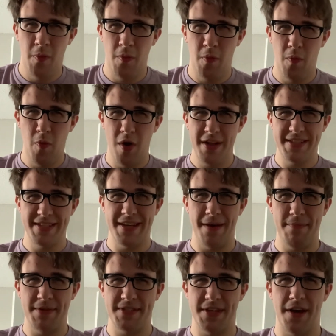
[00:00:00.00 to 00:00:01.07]
What's up?
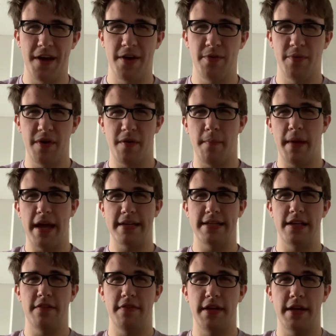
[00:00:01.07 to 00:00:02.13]
It's Connor. Welcome back to
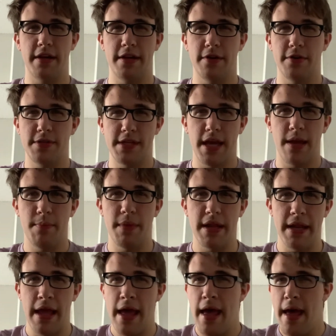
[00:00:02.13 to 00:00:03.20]
Elevated Entertainment.
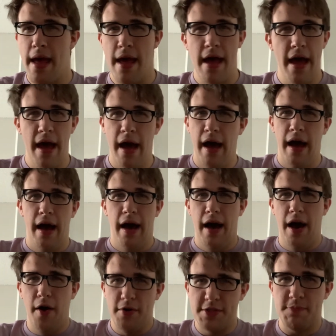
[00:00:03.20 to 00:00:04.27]

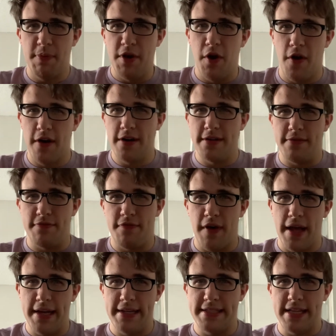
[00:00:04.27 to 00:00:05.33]
Oh, it's been hard
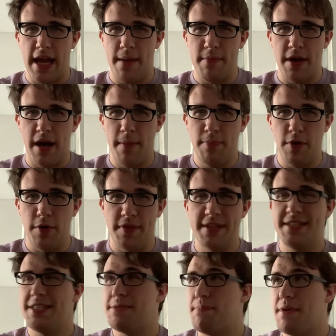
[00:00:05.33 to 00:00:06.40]
finding time to upload.
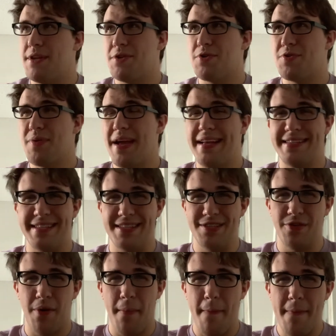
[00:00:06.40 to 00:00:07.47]
This has been crazy.
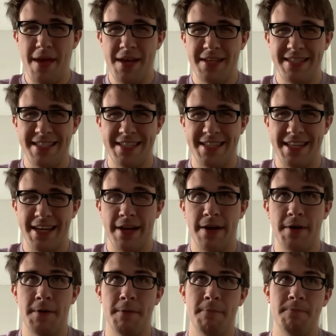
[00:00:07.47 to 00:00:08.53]
So I missed
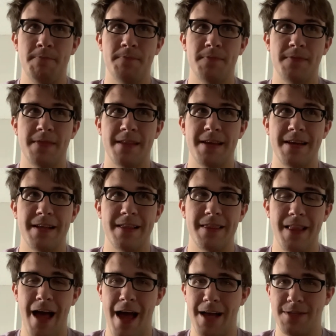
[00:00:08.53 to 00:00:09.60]

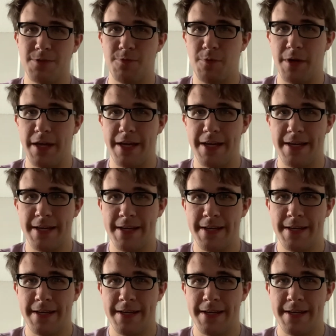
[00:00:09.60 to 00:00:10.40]
last week.